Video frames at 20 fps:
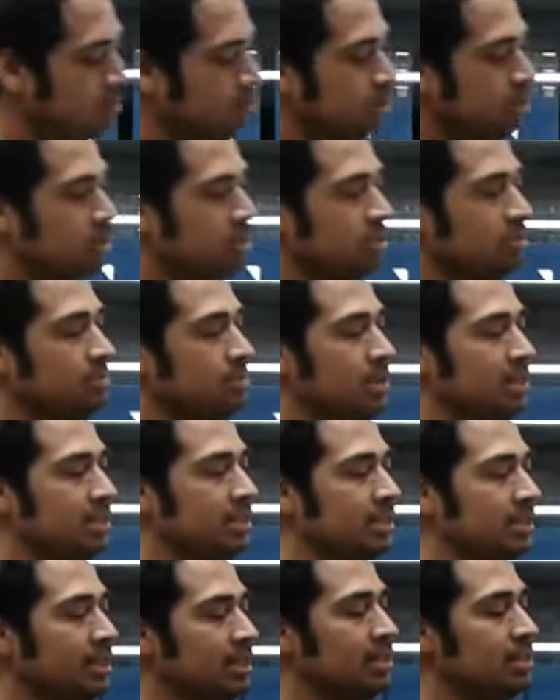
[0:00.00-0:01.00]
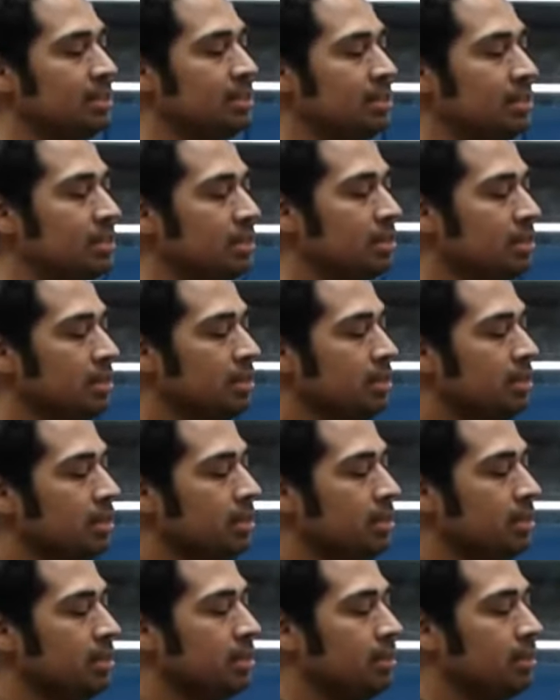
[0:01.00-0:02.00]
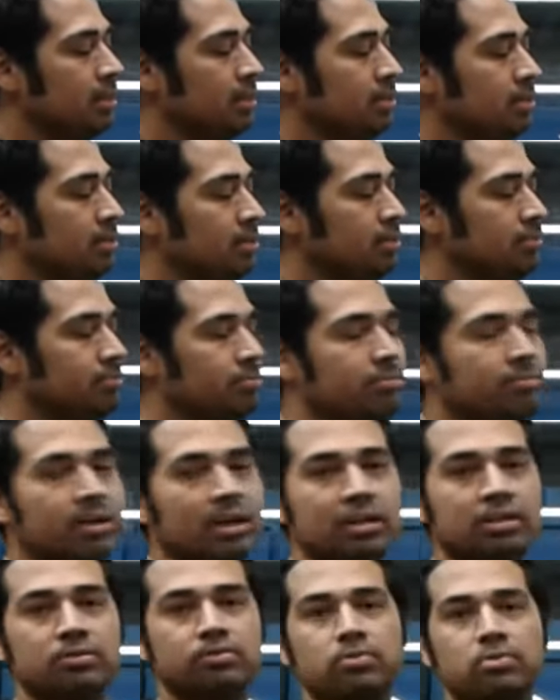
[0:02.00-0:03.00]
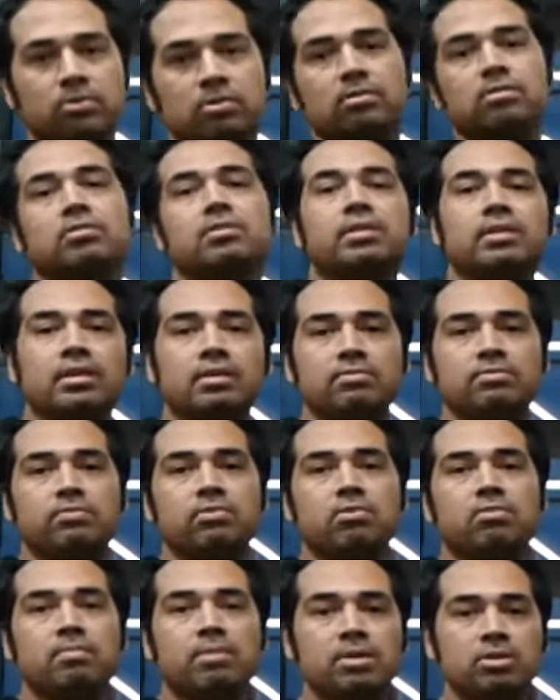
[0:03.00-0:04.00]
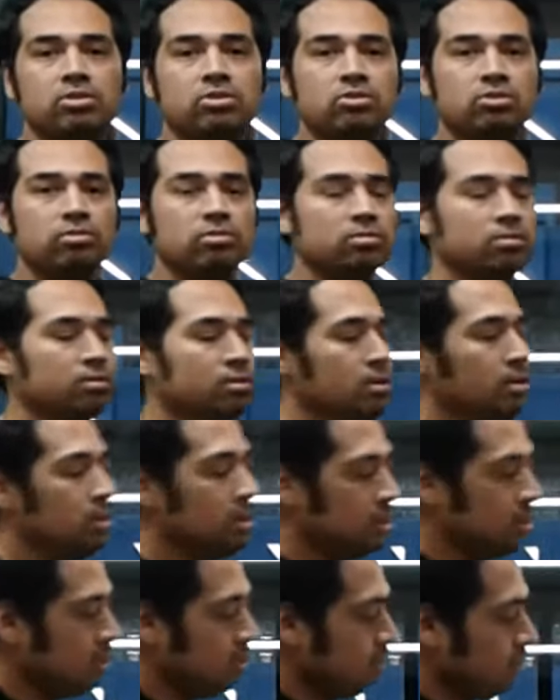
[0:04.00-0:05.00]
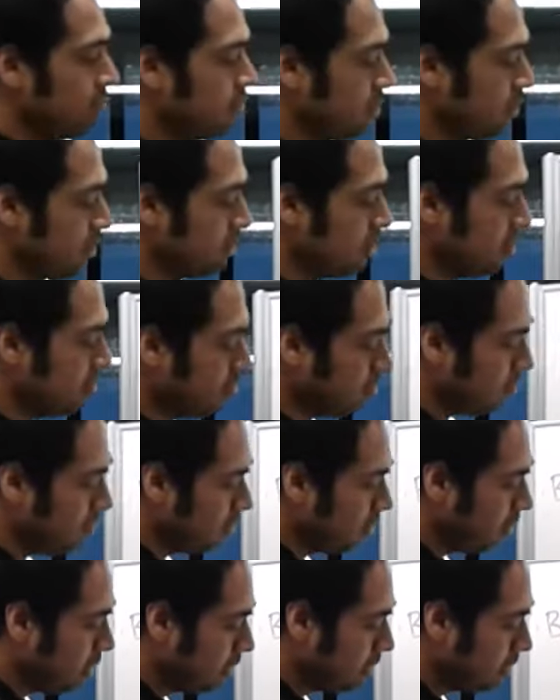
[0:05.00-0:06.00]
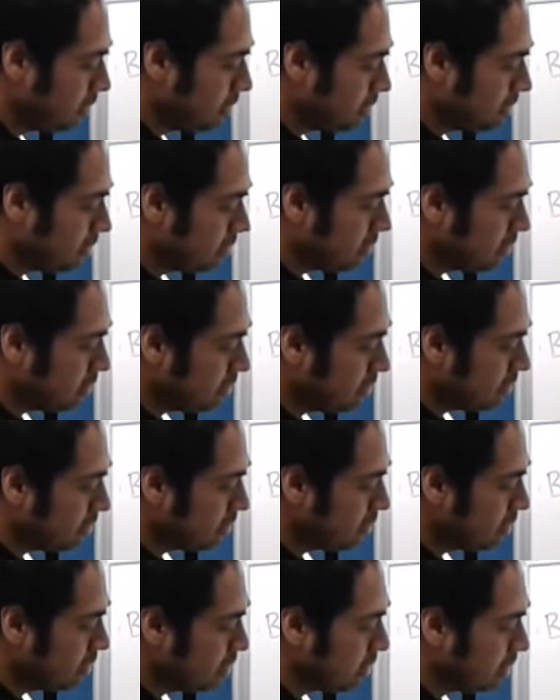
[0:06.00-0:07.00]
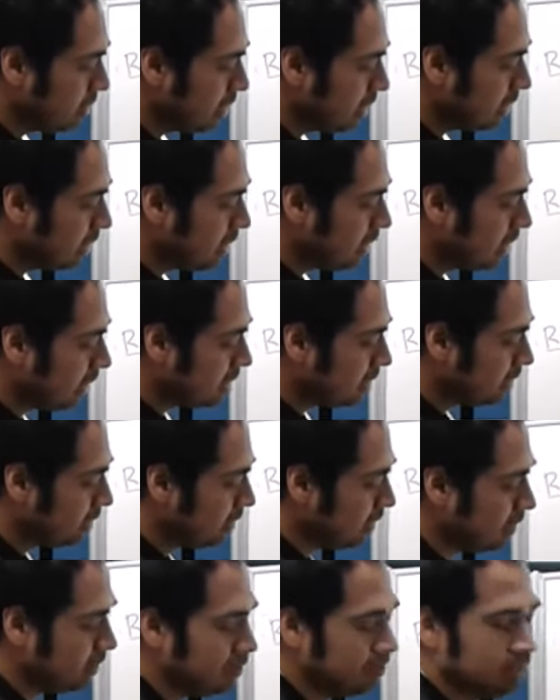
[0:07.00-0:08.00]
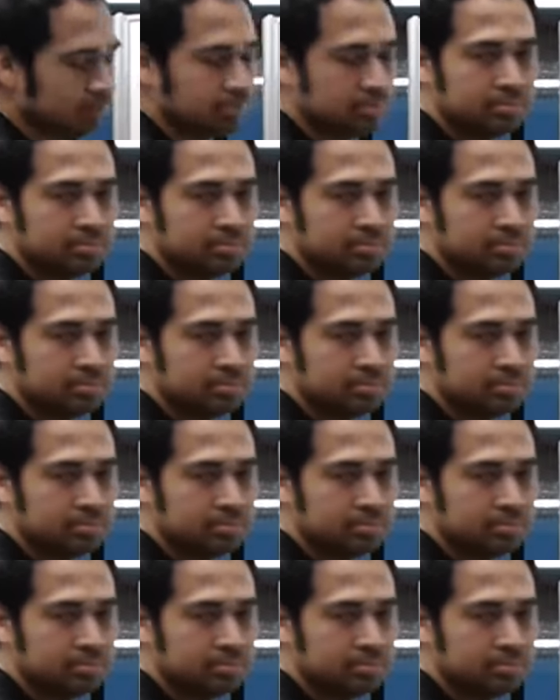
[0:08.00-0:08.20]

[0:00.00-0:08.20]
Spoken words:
which is basically transform the information. For example, in a data set